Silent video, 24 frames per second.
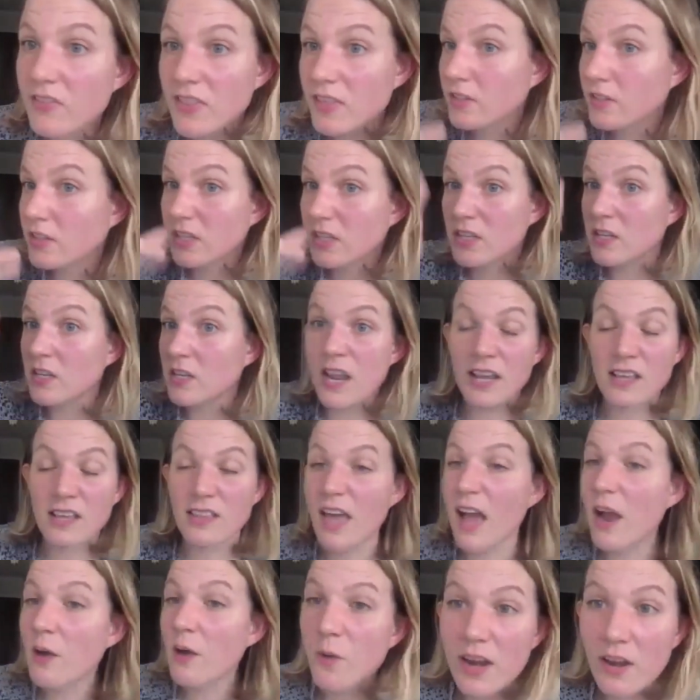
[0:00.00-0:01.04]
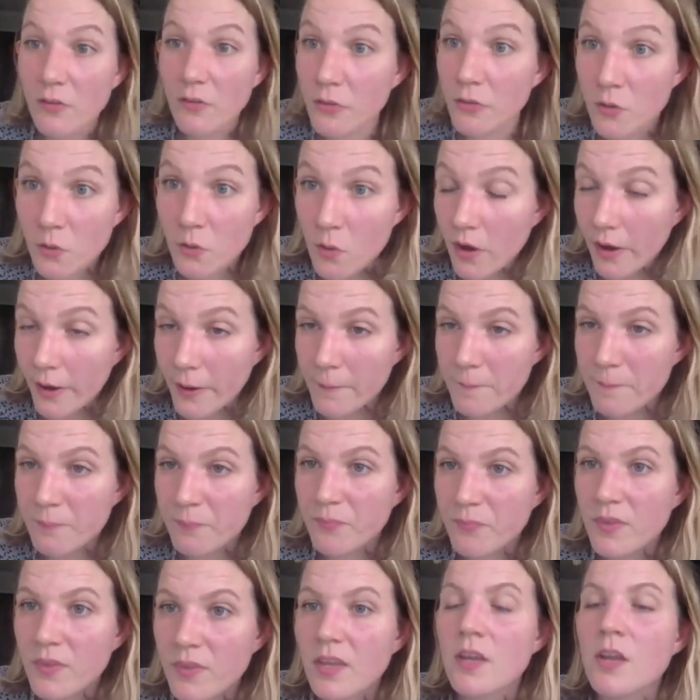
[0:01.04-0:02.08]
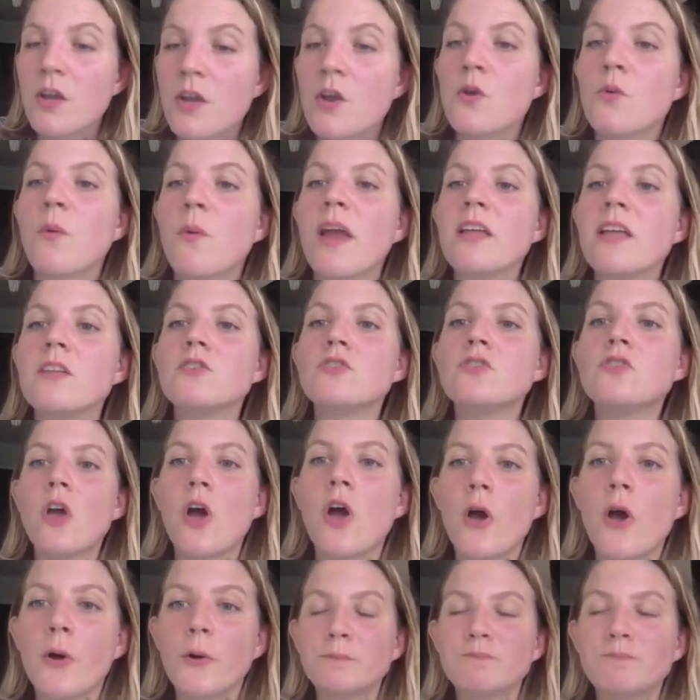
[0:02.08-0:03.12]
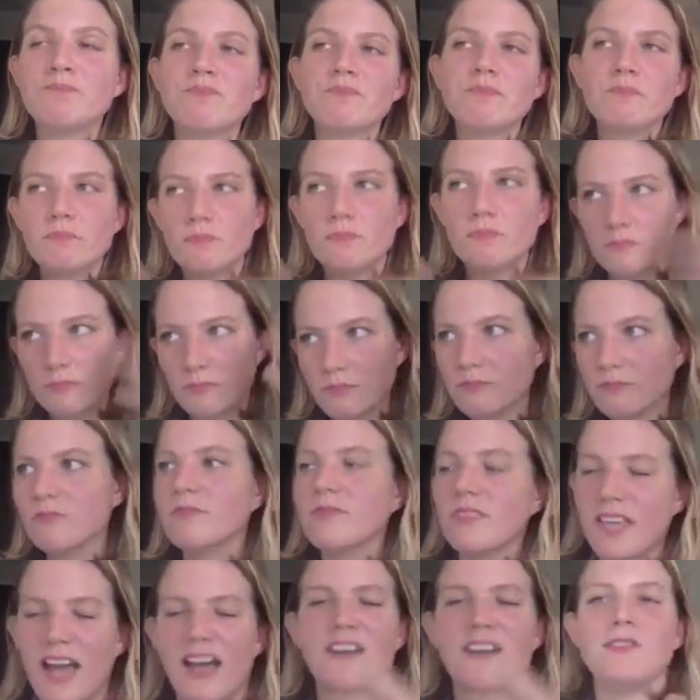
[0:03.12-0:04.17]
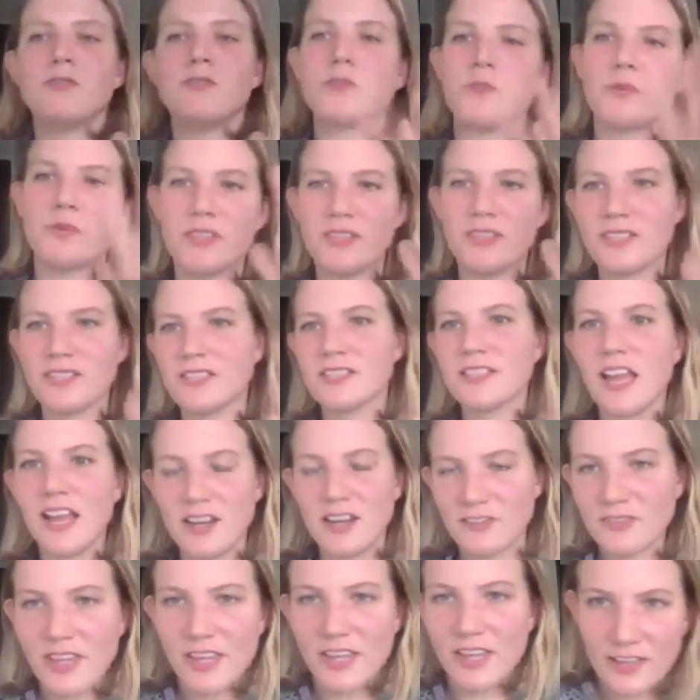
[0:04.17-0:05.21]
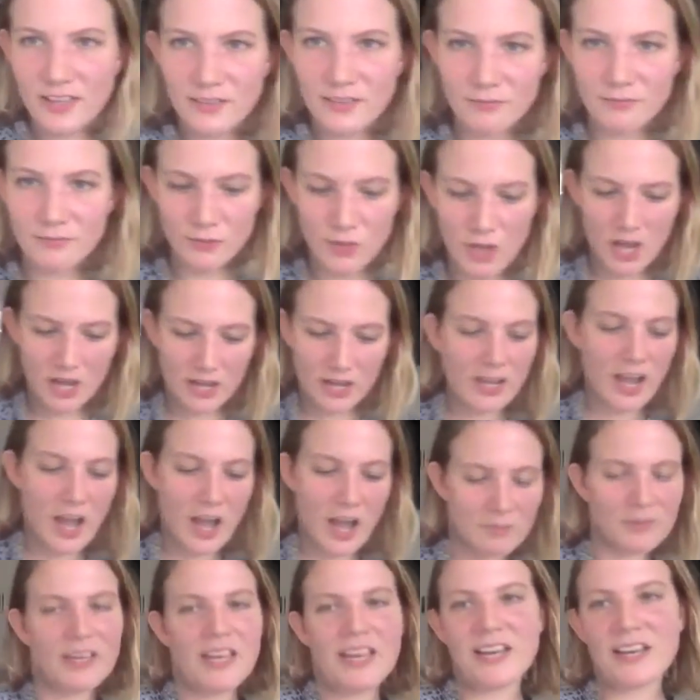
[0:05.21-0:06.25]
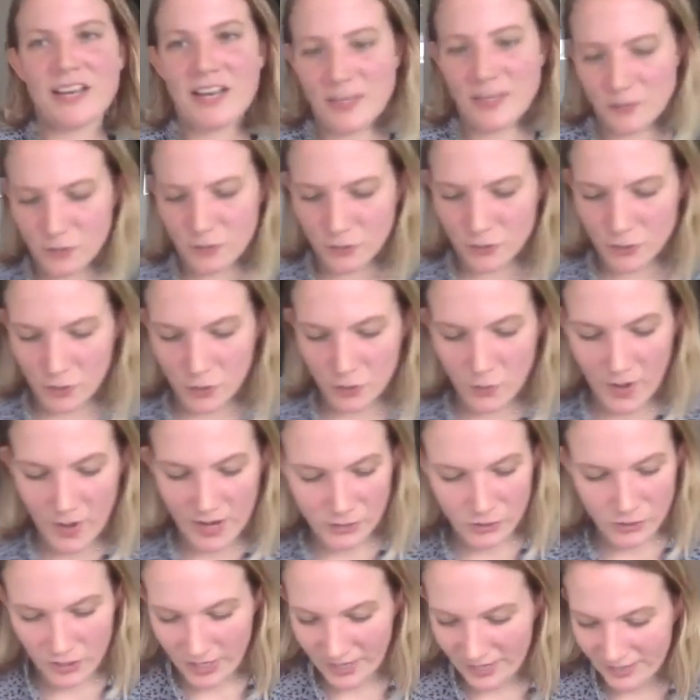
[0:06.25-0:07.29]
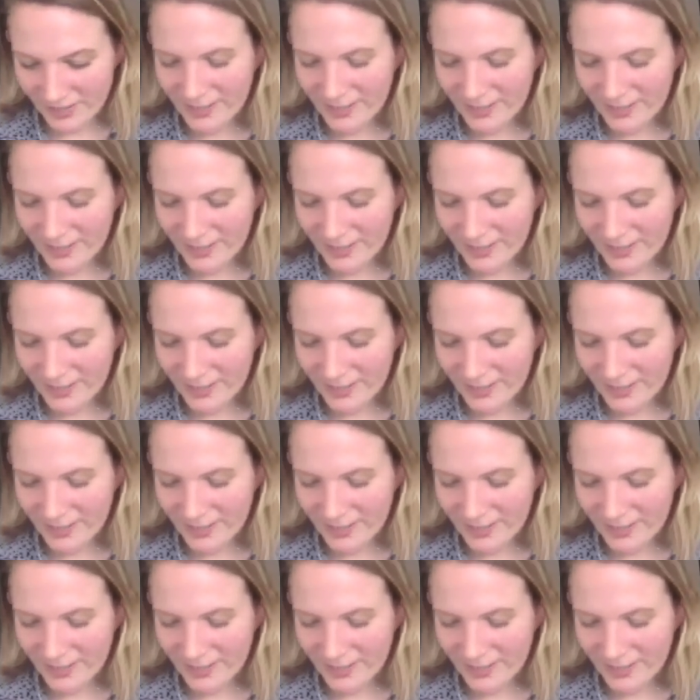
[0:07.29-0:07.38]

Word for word: the, nick that right out the door. Right. So, yeah. So this is kind of like a long, complicated answer to your question.